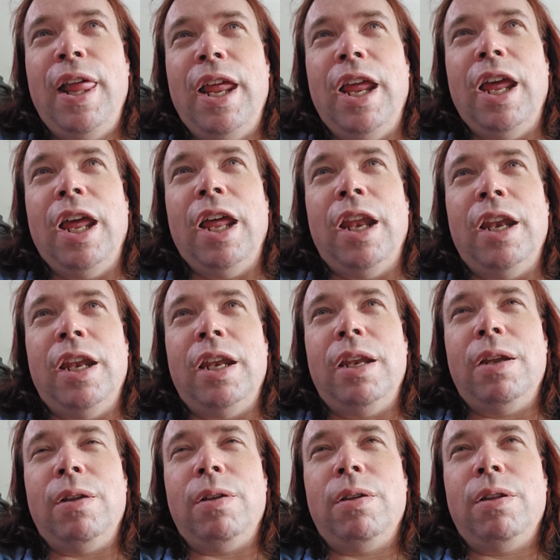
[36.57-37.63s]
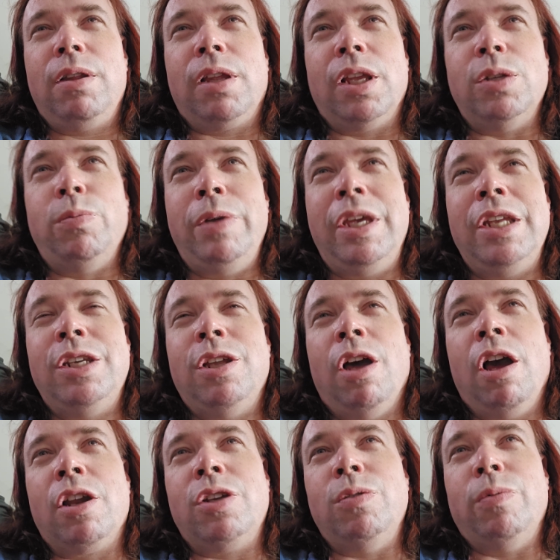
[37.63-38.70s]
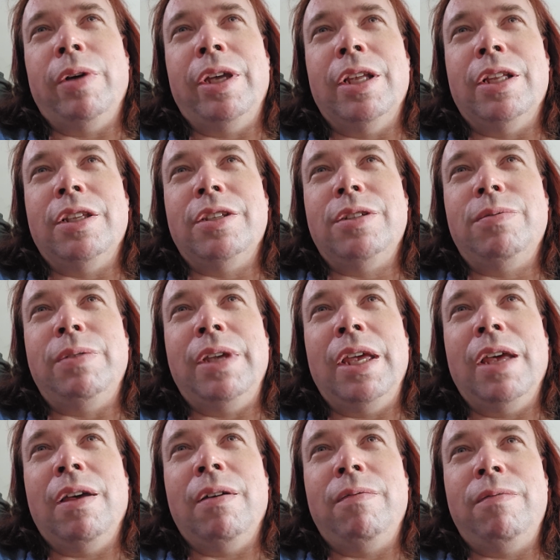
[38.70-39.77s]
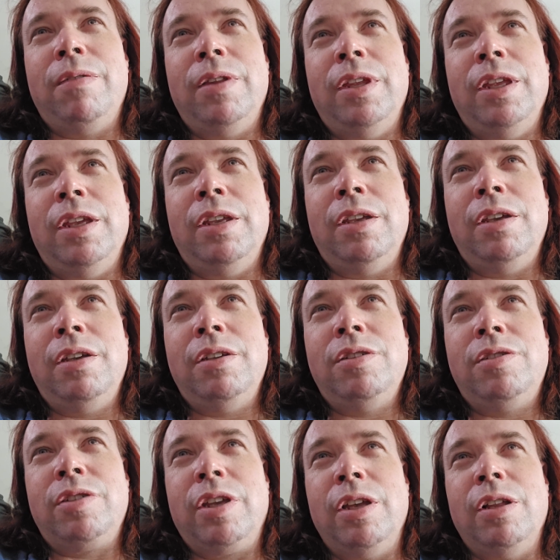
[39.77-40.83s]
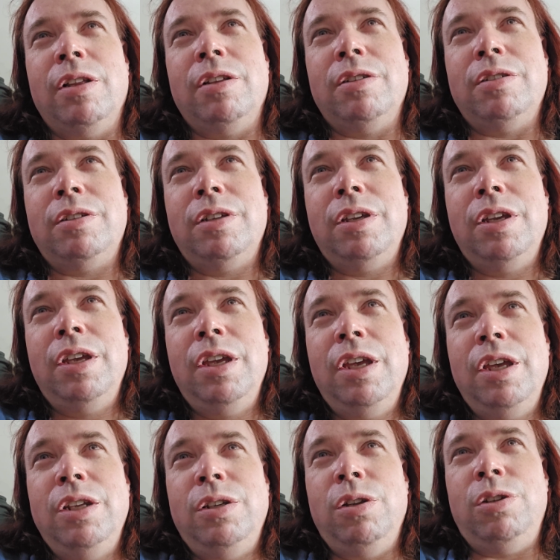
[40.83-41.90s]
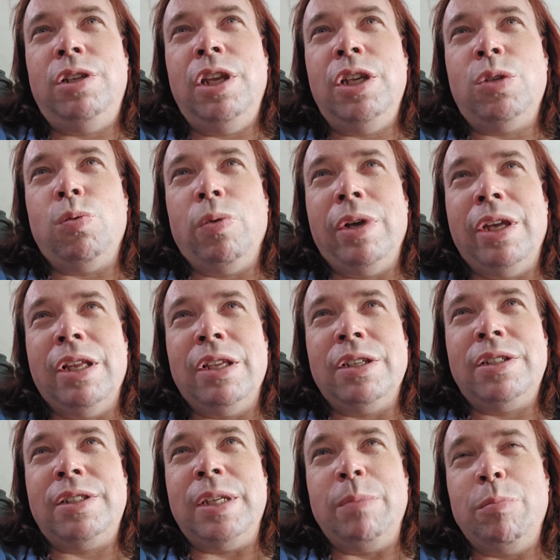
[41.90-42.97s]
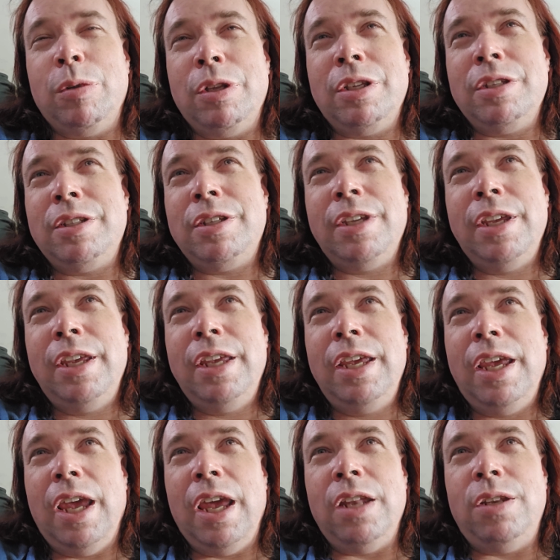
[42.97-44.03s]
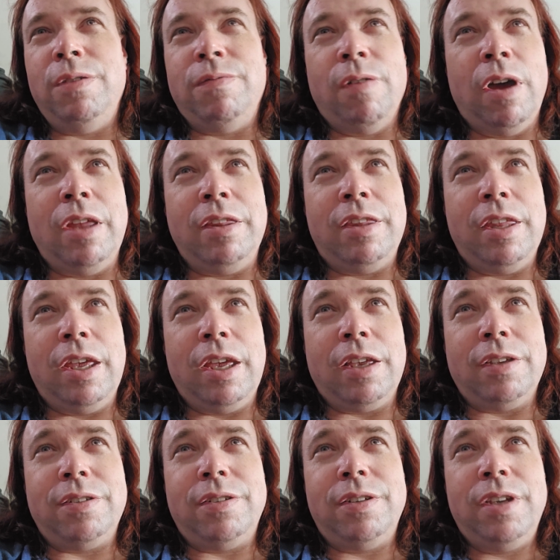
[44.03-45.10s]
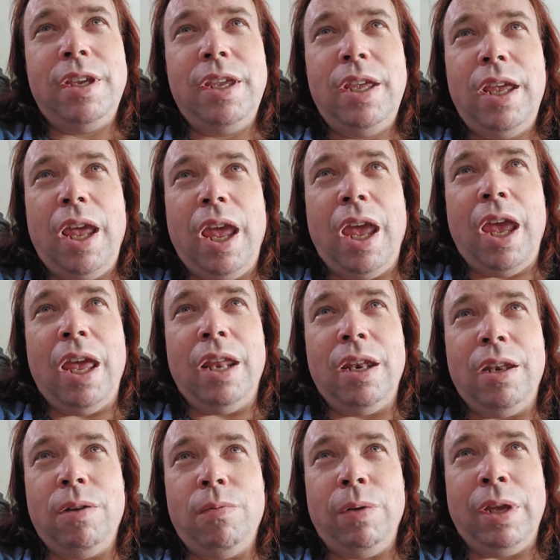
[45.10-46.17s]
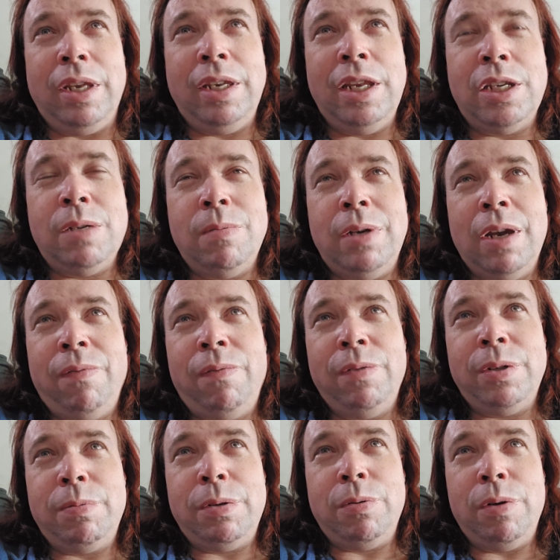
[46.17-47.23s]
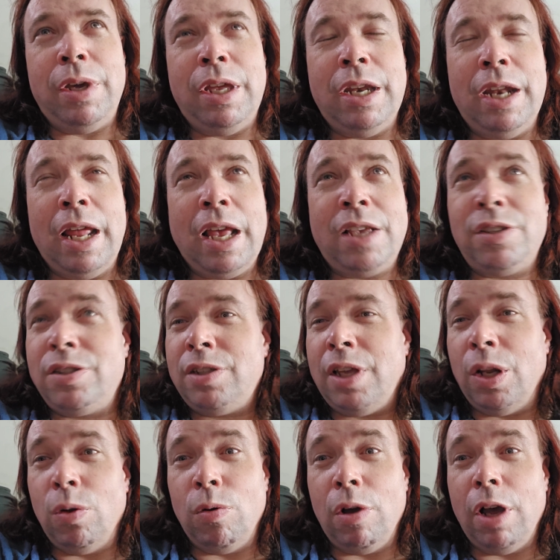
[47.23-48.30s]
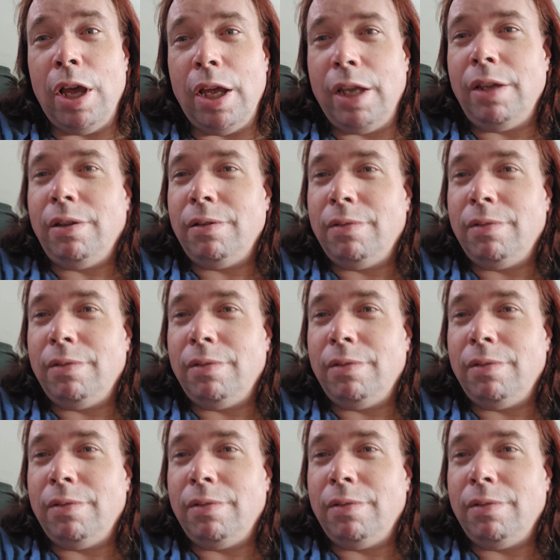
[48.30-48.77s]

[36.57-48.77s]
and because we can talk to whales, we have the skills to teach whales symbols and to find things, and we can teach them a difference between an X and a Y,